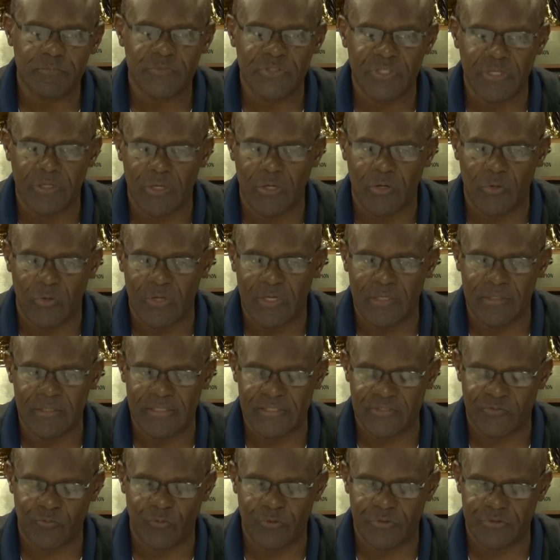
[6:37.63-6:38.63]

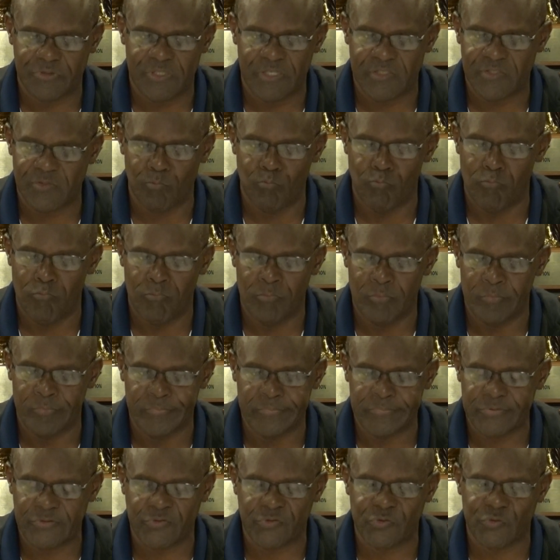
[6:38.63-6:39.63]
Unless we're just
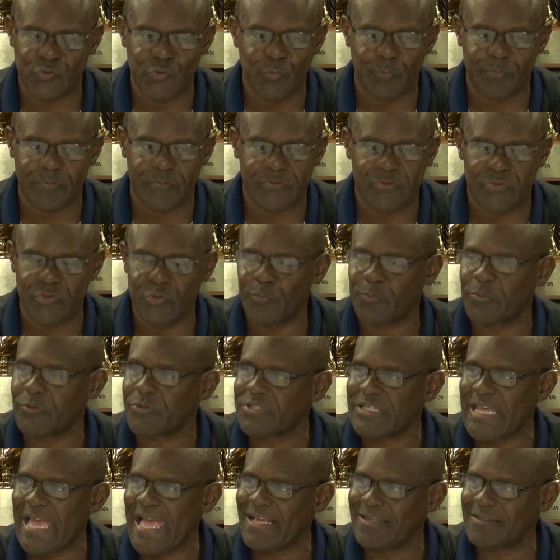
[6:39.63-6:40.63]
super
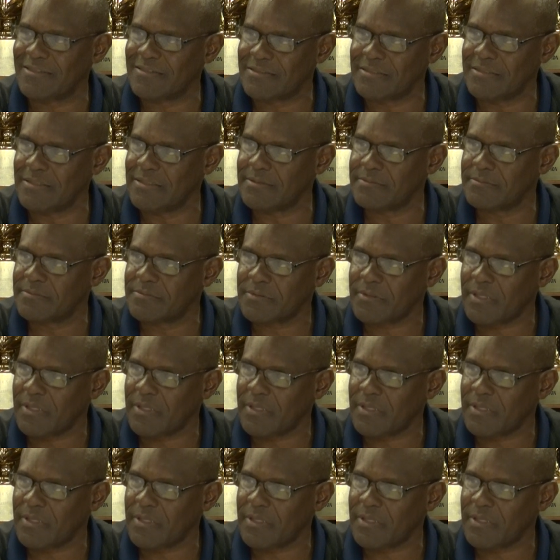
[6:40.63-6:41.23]
duper talented